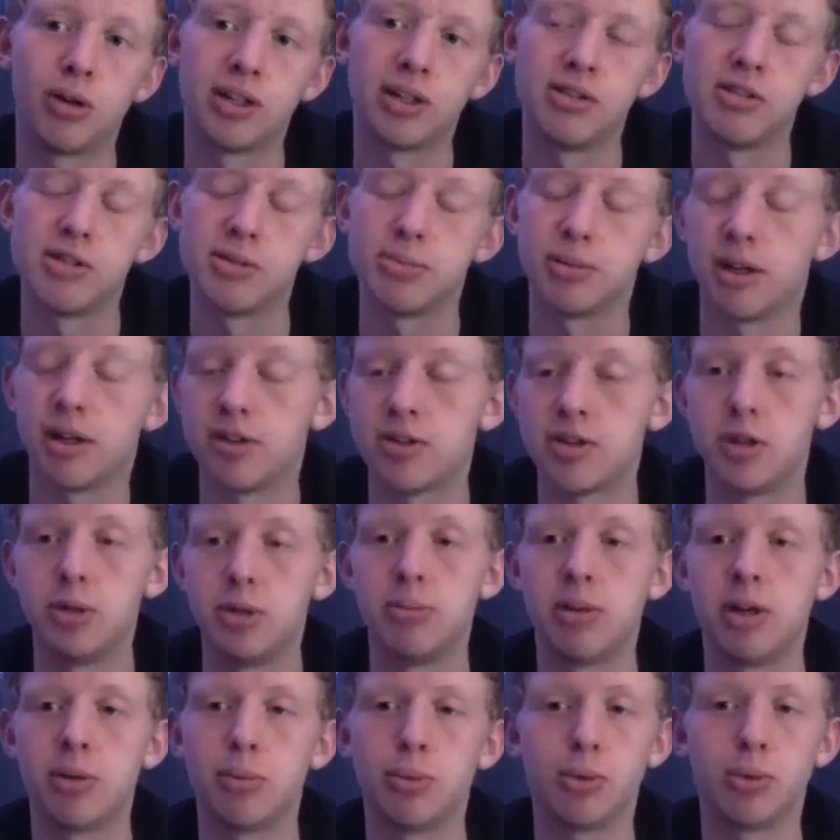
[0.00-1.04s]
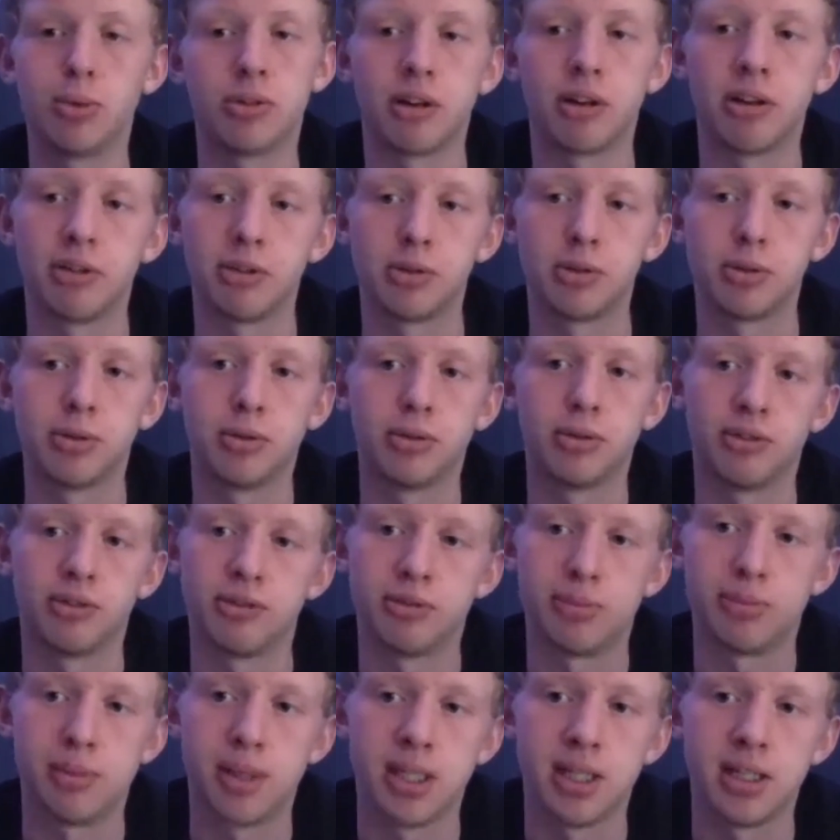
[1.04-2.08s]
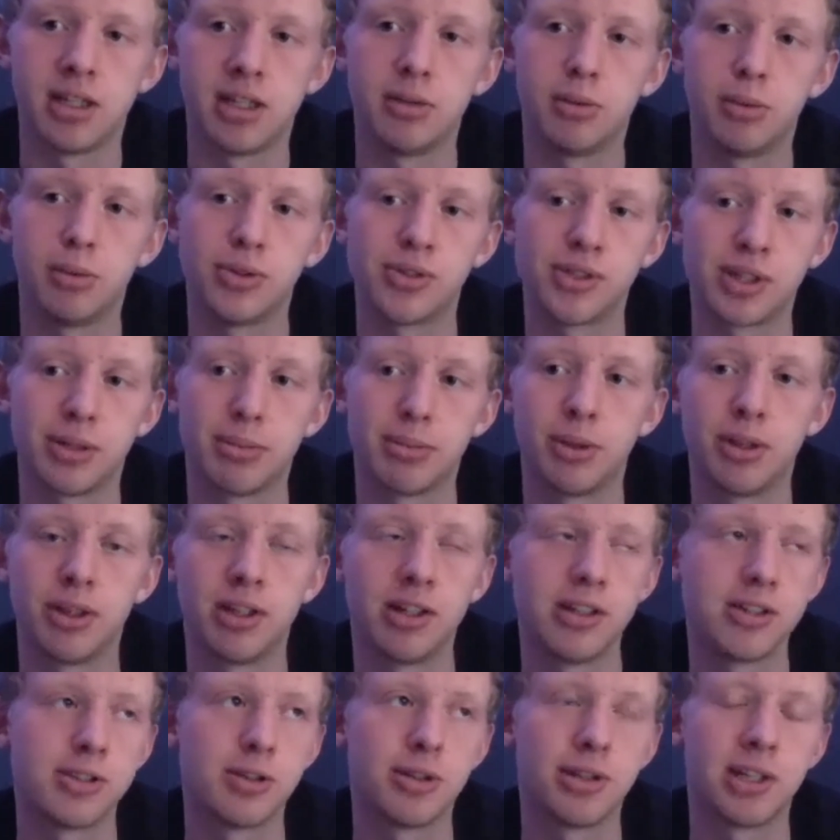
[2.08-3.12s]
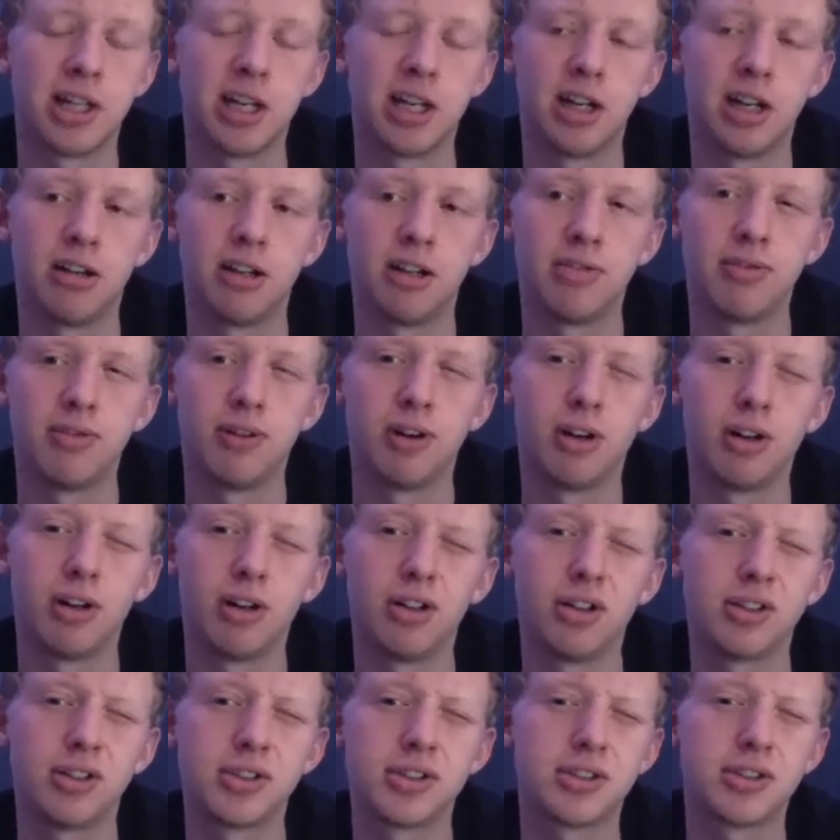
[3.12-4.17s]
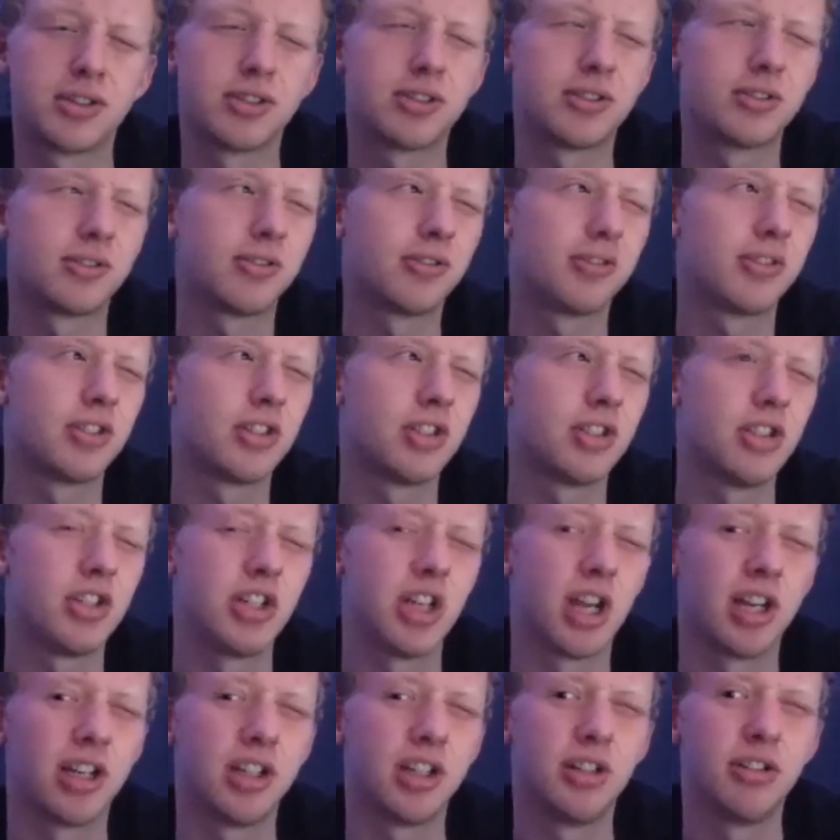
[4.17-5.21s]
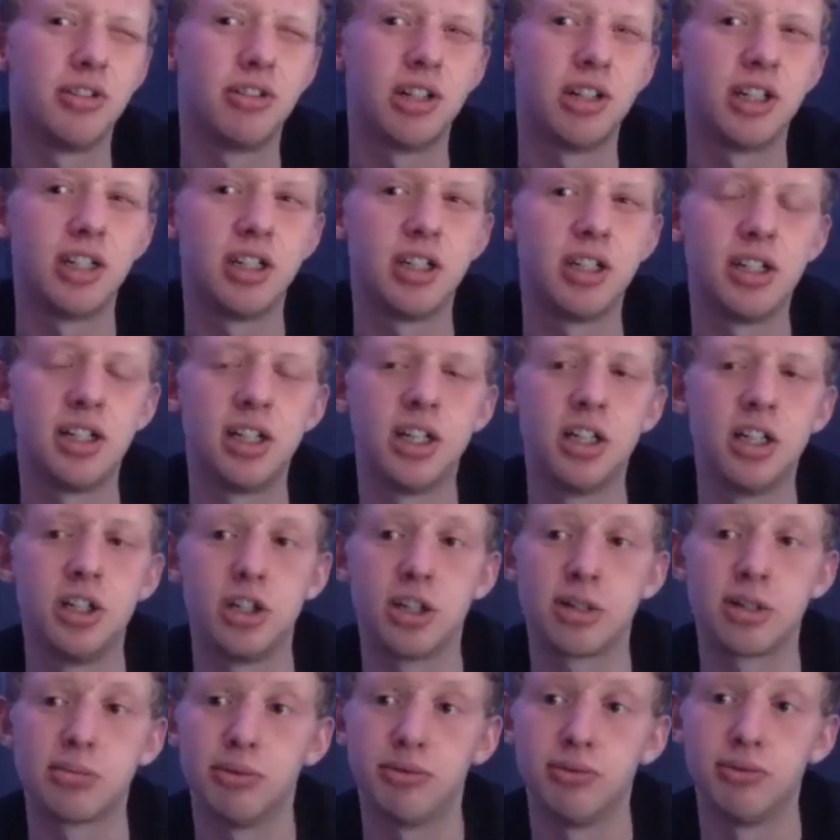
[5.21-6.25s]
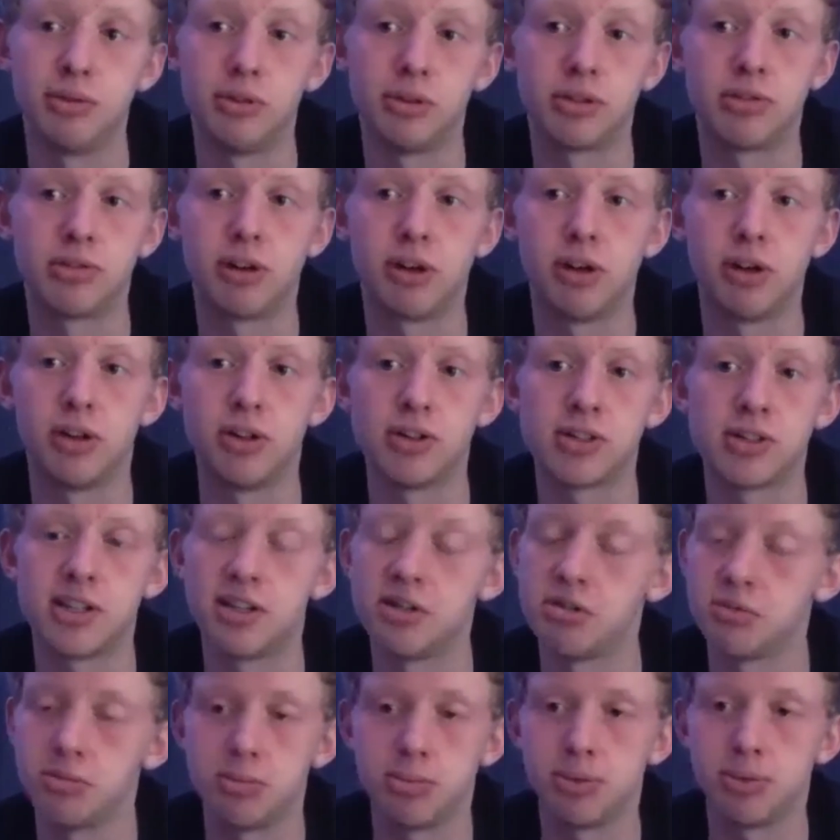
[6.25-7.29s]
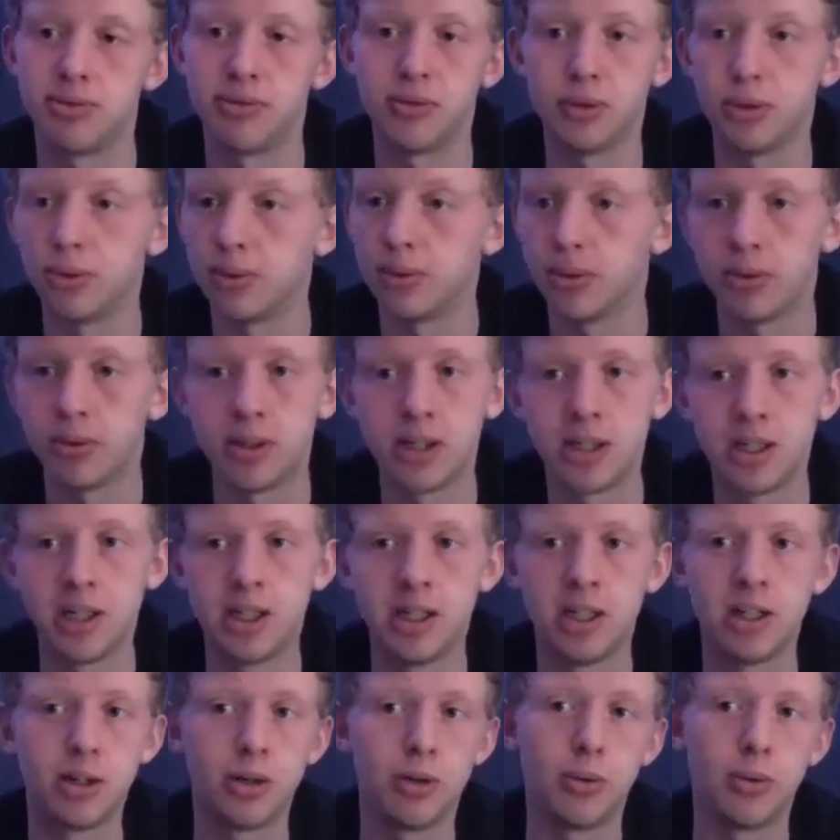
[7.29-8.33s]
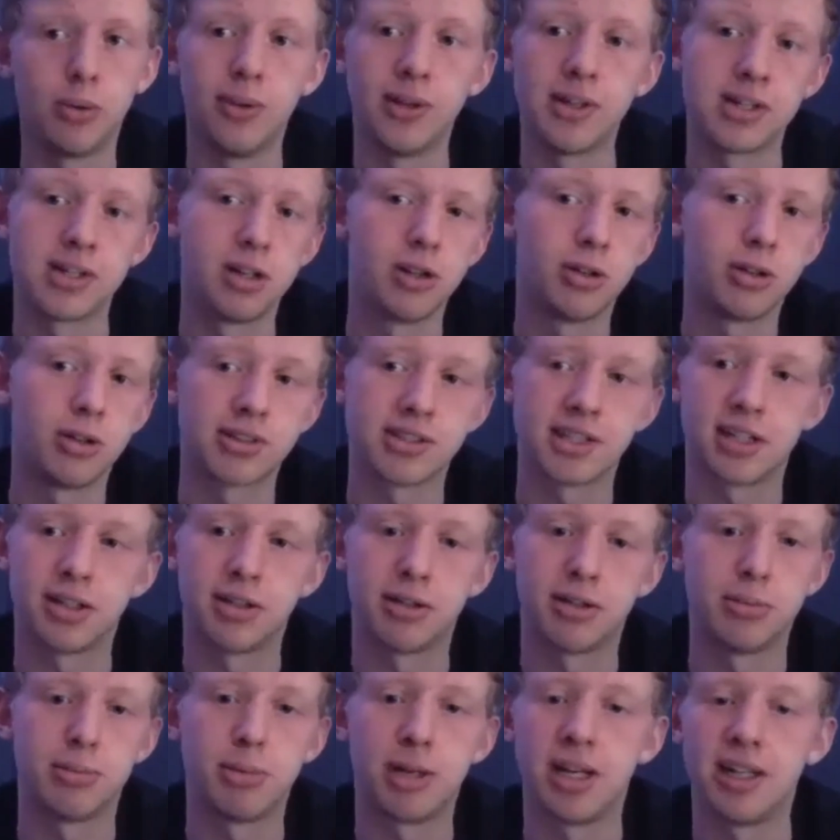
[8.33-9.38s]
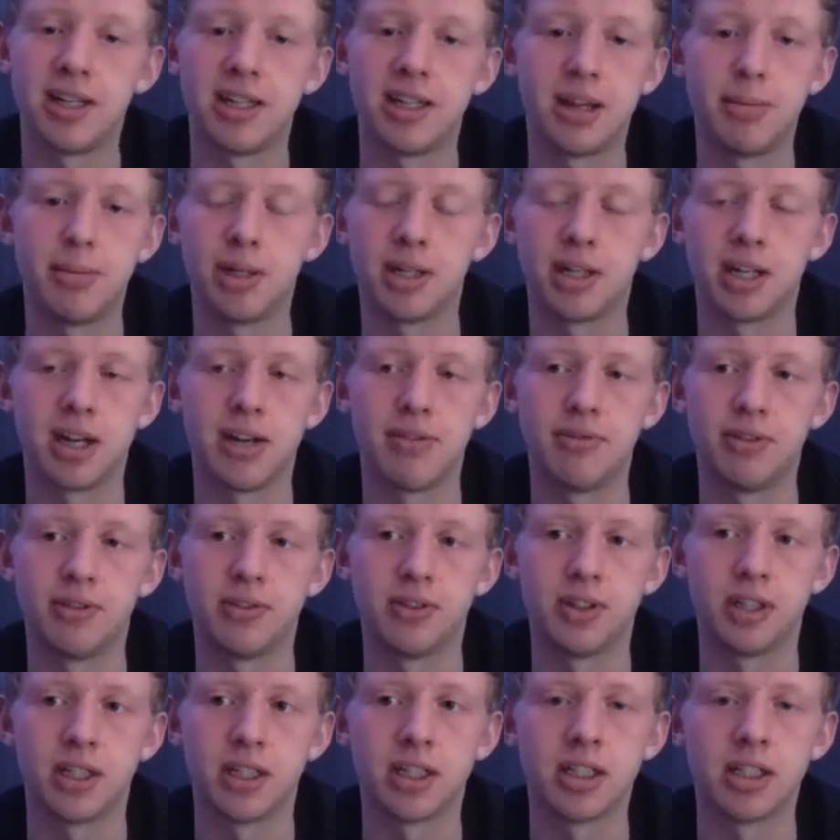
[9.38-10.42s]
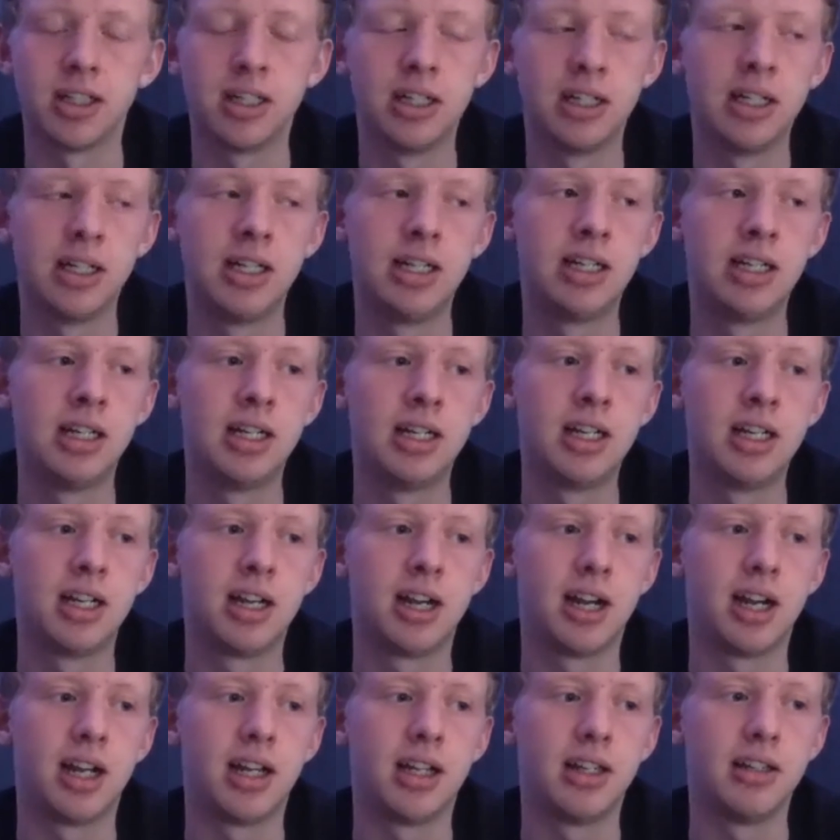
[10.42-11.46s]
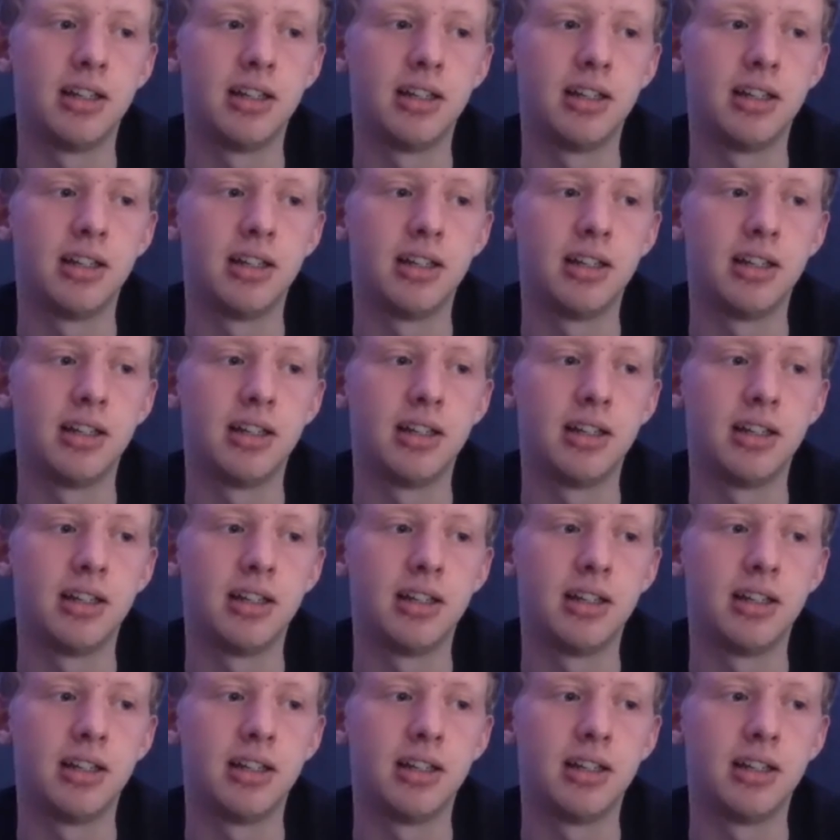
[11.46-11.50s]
was about a 2-minute walk around the corner from me. There was someone that took their life last January, just before Corona. So this was before all this lockdown, pandemic and everything. And